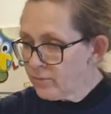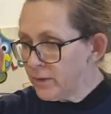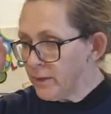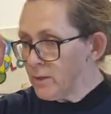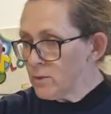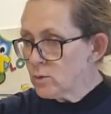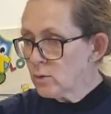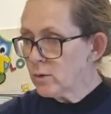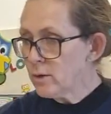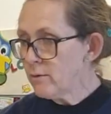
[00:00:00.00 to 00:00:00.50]

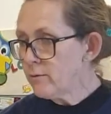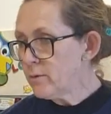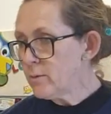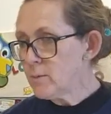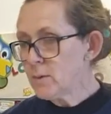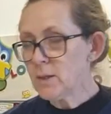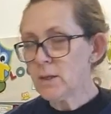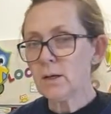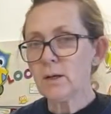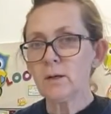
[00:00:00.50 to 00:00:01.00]
fleas all over him
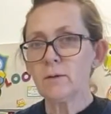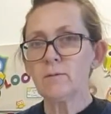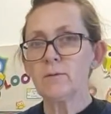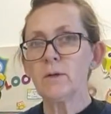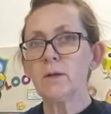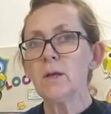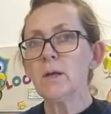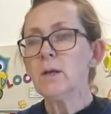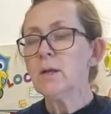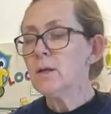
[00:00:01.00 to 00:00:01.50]
and that kind of
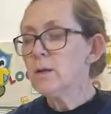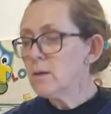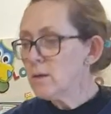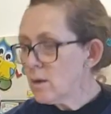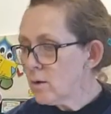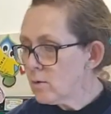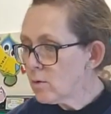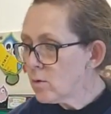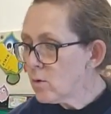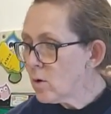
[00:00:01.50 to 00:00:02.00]
thing.
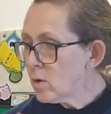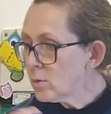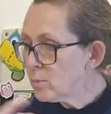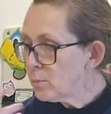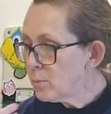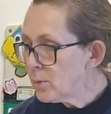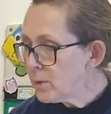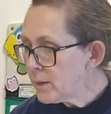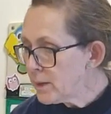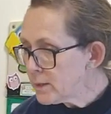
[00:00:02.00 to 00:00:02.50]
No,
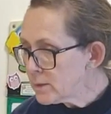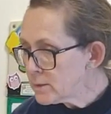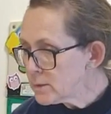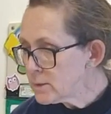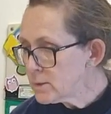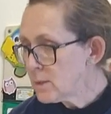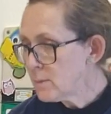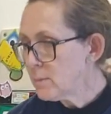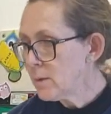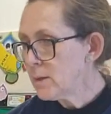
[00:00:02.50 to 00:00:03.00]
God
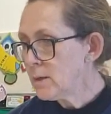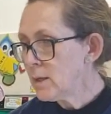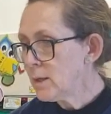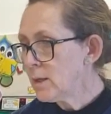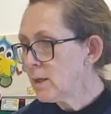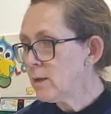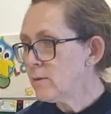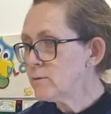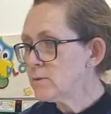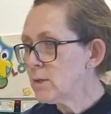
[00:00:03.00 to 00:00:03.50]
blesses him and he
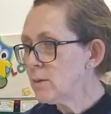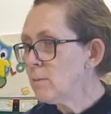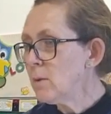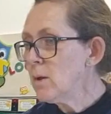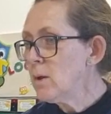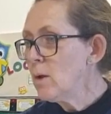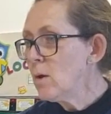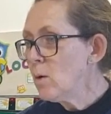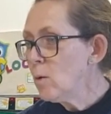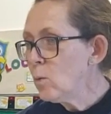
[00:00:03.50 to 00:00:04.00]
gives
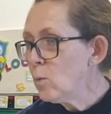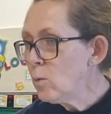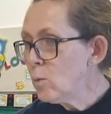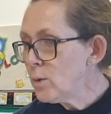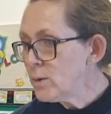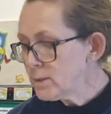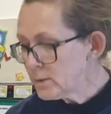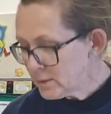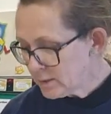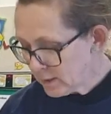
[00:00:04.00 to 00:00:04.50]
him
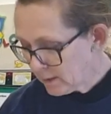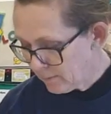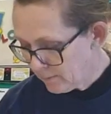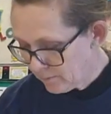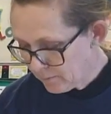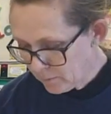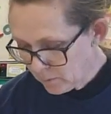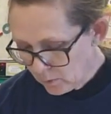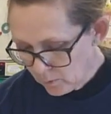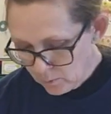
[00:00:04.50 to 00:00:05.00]

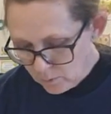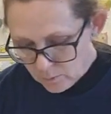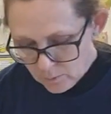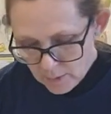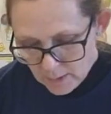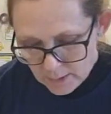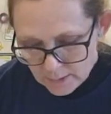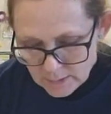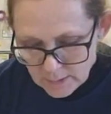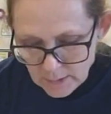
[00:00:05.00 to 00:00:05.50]
wisdom. All
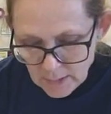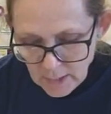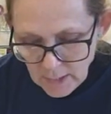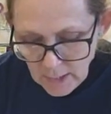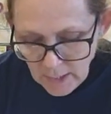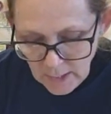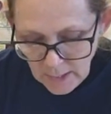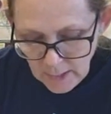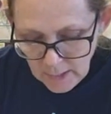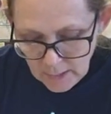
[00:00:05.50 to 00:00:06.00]
right.
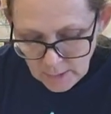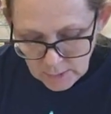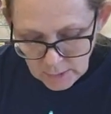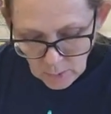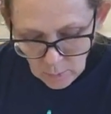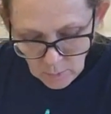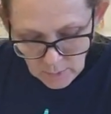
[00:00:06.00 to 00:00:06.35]
So